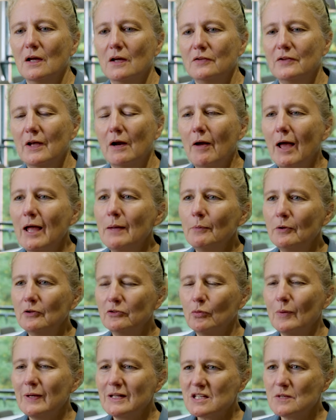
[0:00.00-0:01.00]
They're able
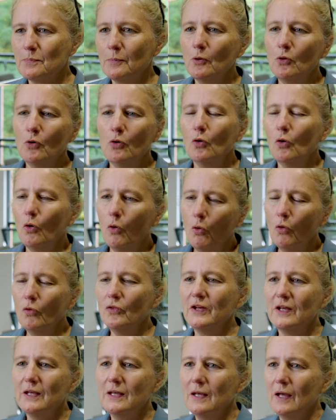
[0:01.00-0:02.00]
to explore all
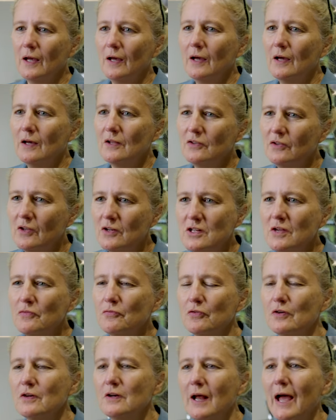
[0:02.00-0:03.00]
the
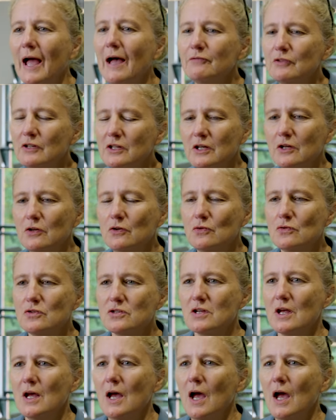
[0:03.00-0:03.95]
different avenues